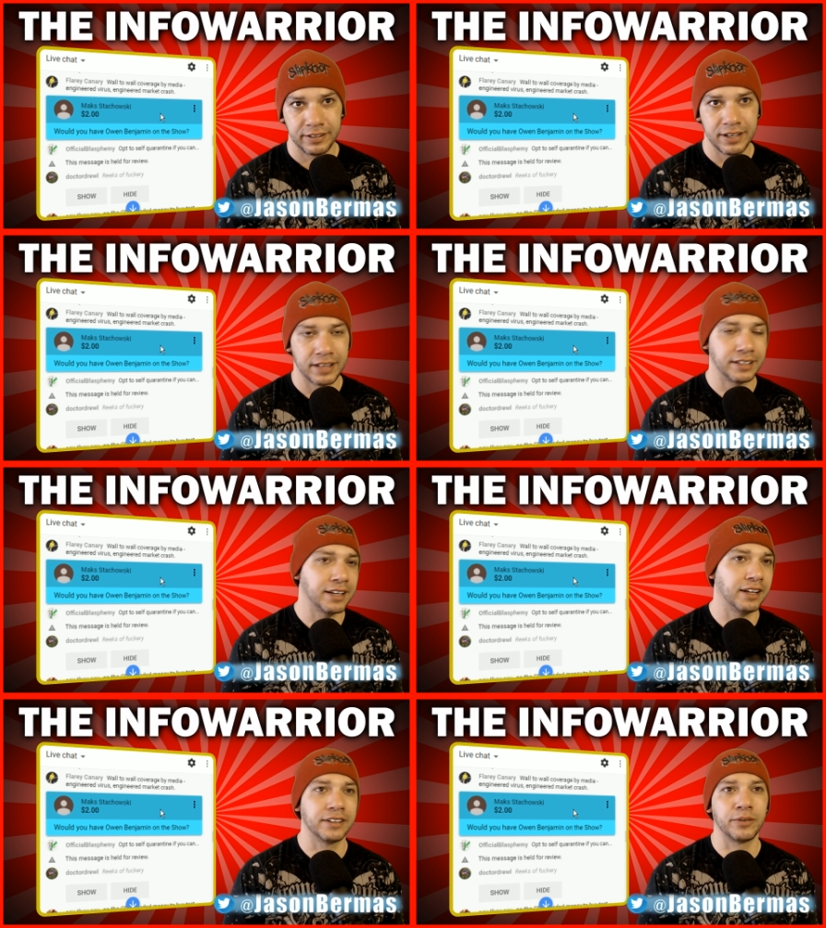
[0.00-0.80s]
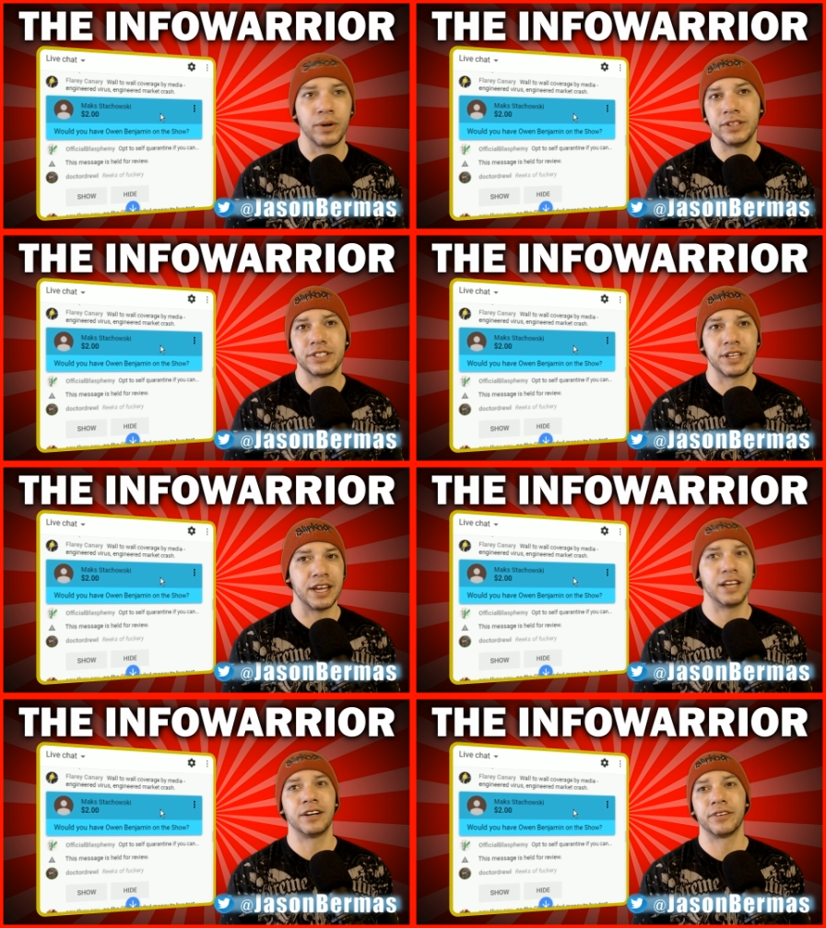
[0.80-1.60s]
Not the color of one's
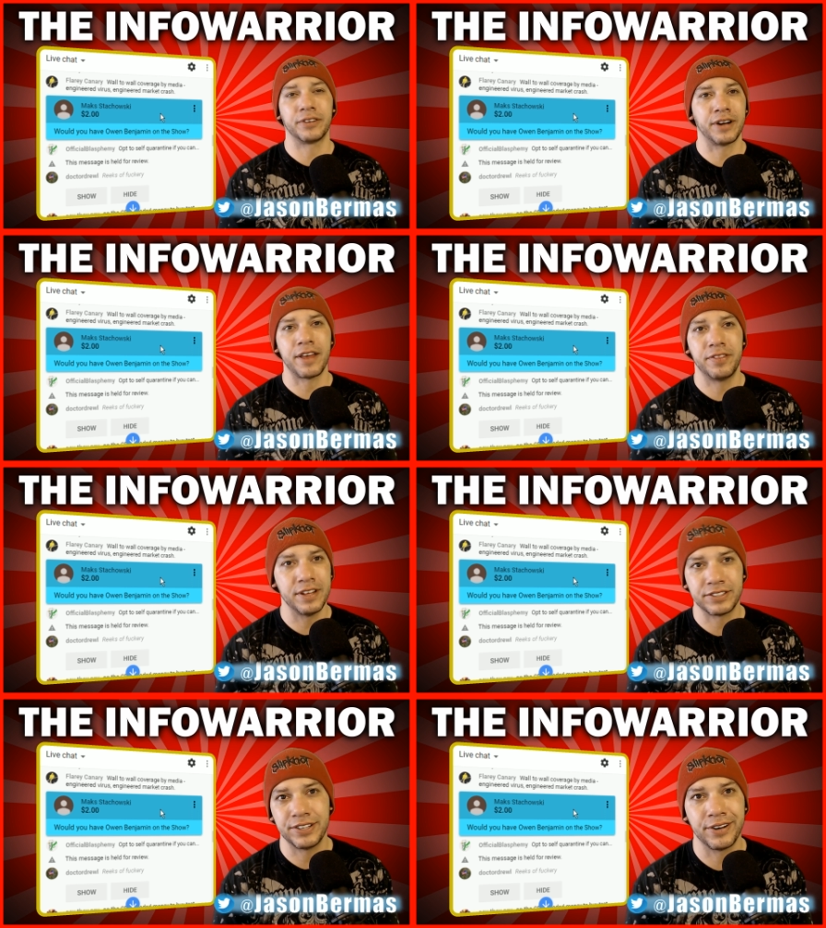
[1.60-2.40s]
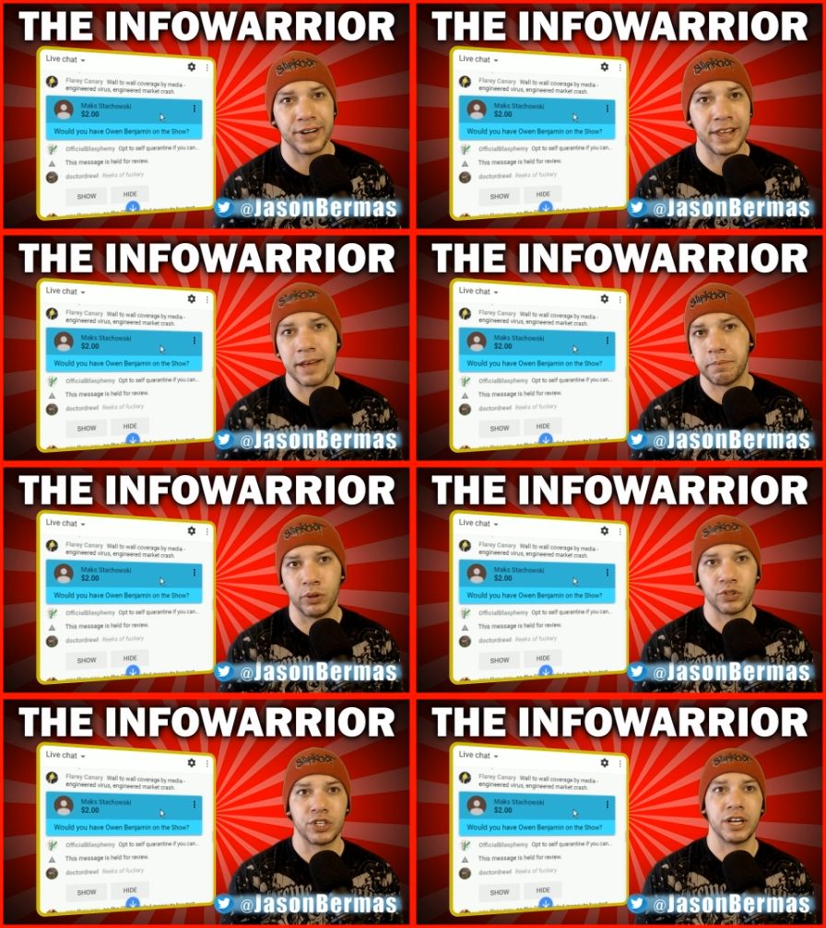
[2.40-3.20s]
skin or their ethnicity or any of that
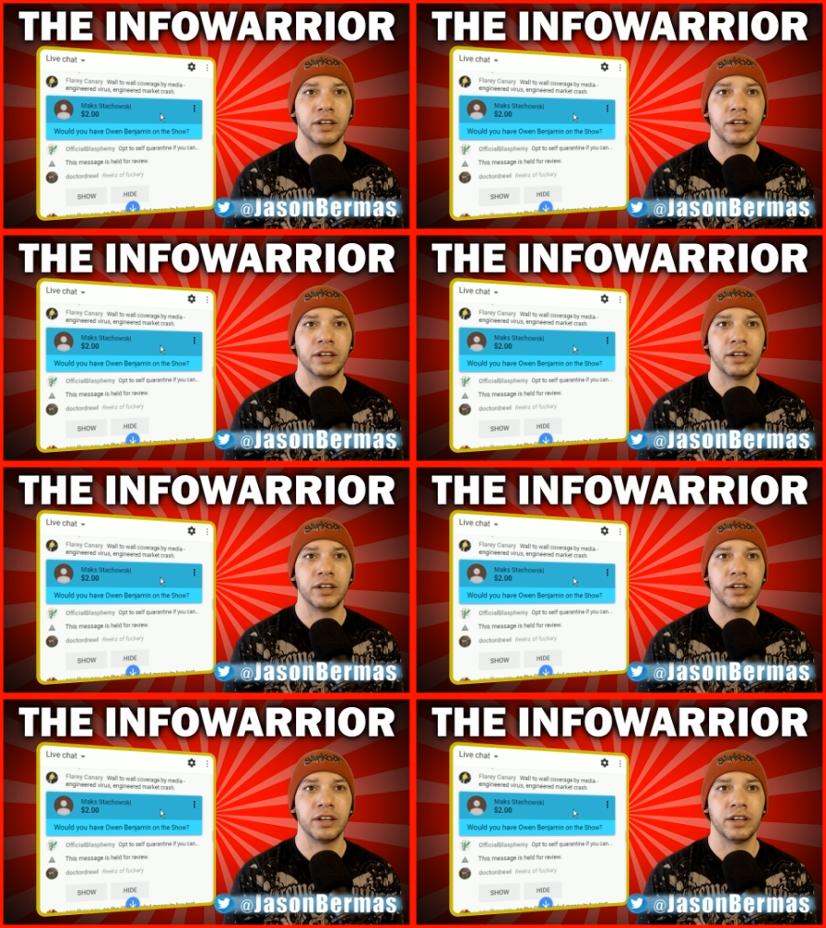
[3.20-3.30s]
bullshit.